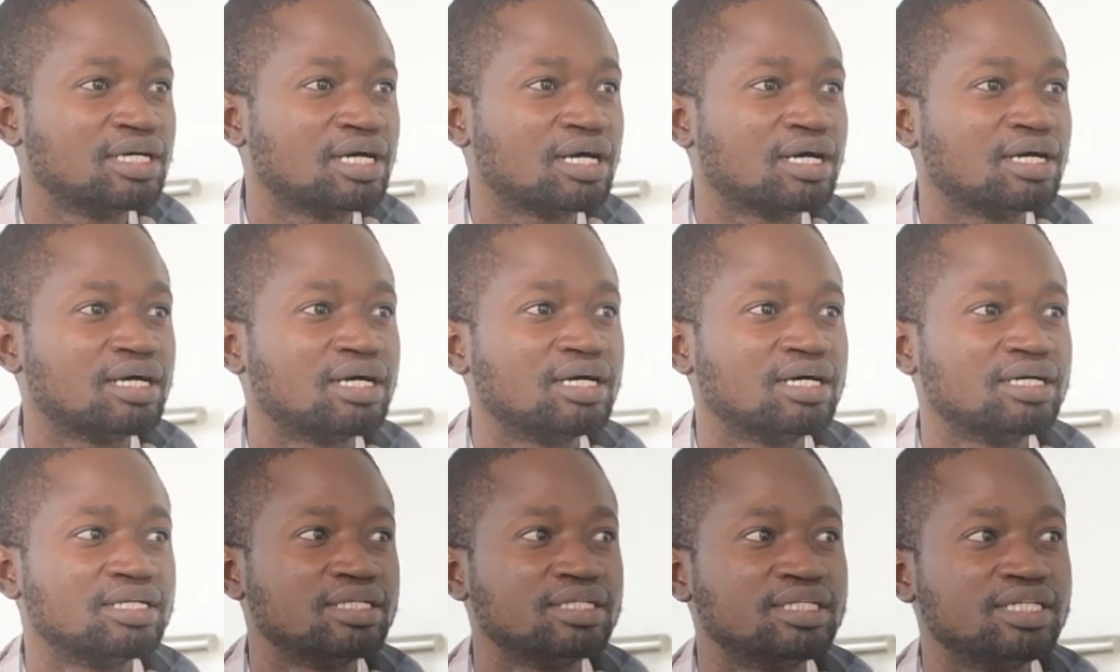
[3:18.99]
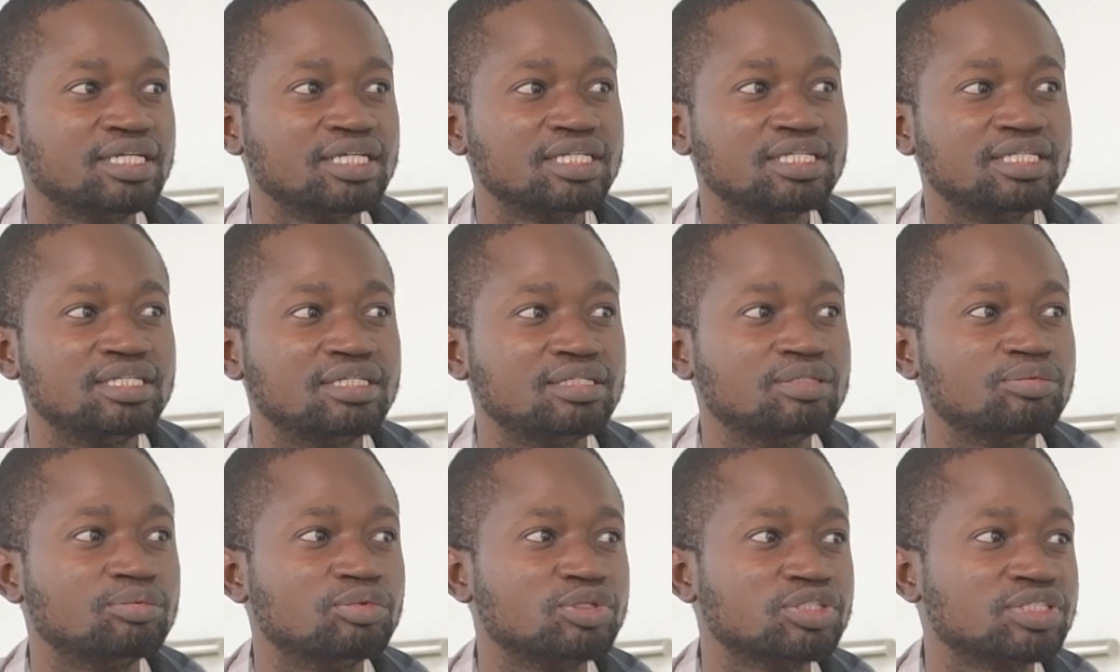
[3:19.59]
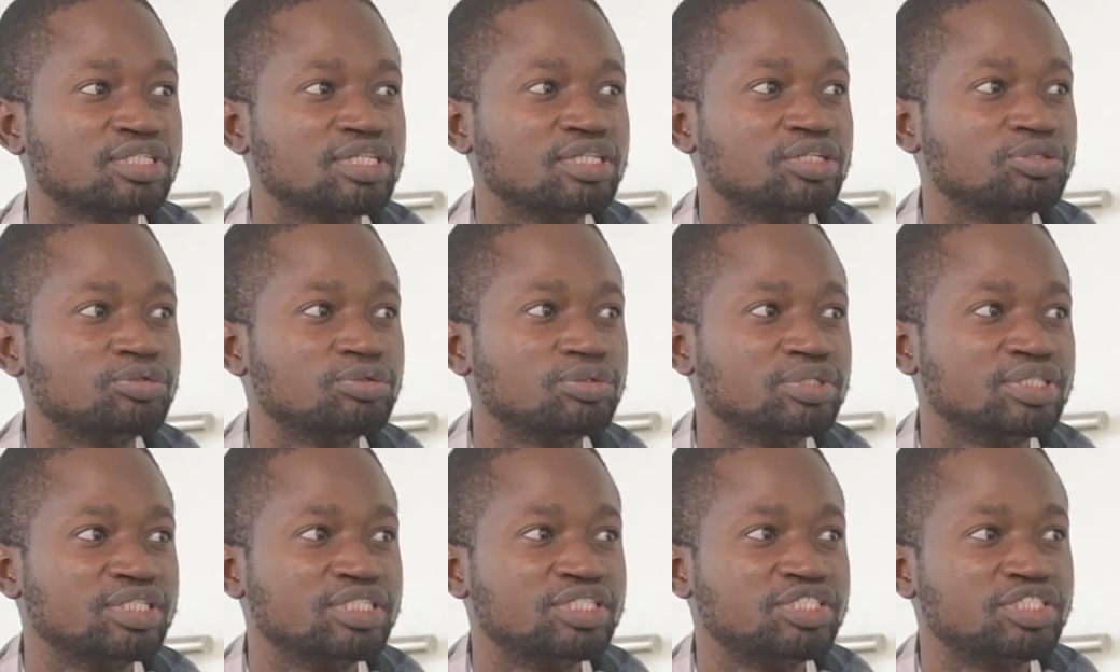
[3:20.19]
And they deal mostly
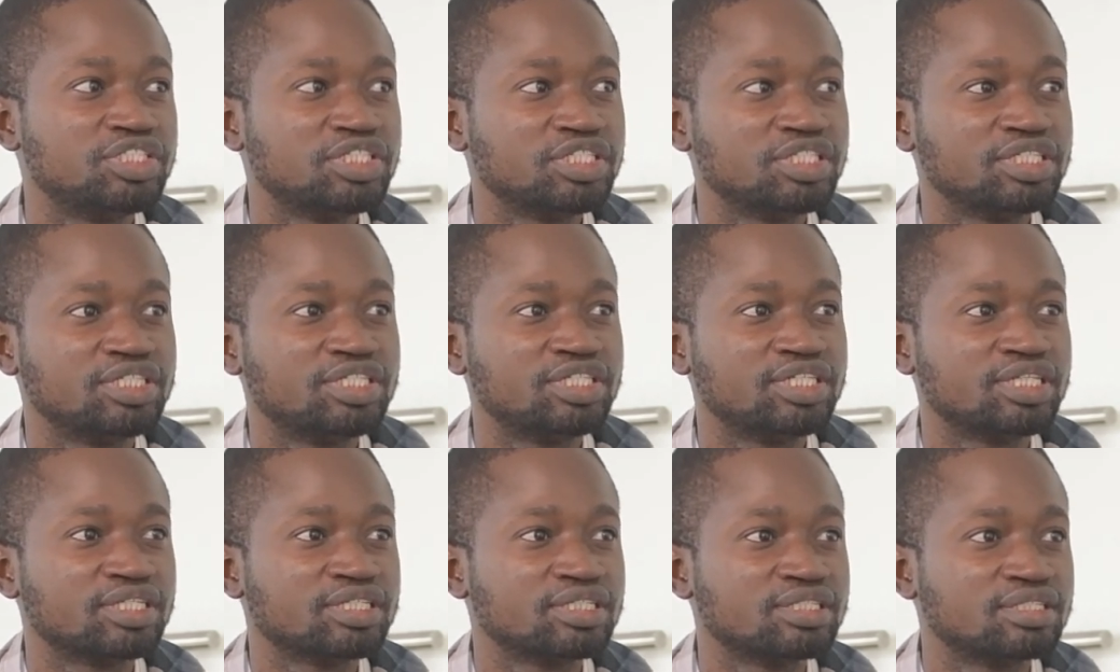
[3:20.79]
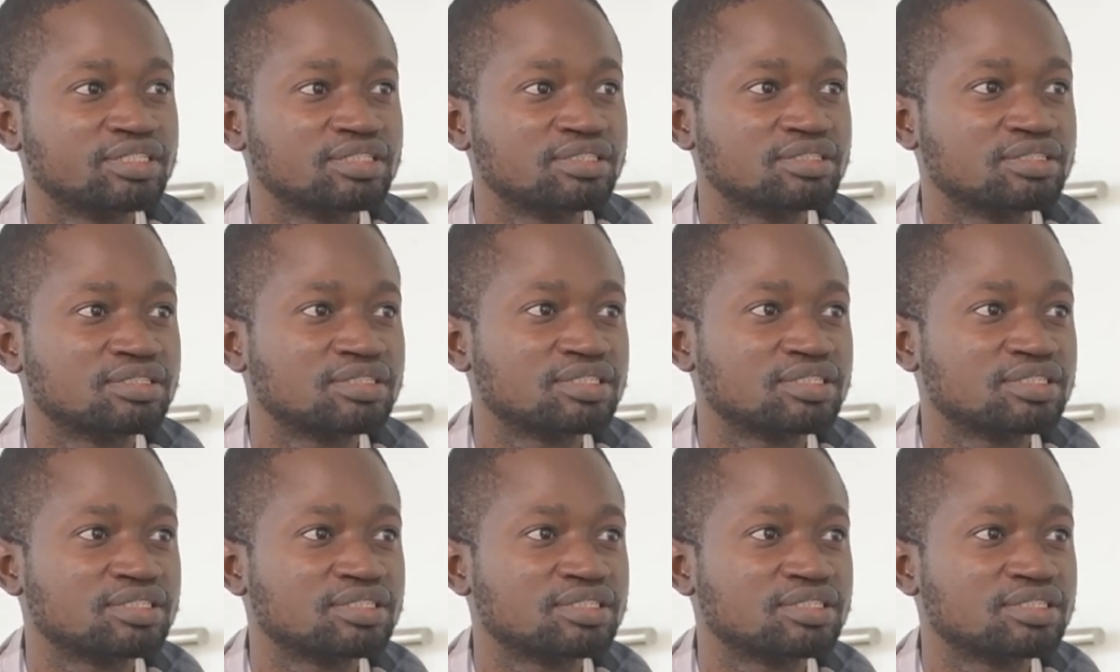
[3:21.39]
with children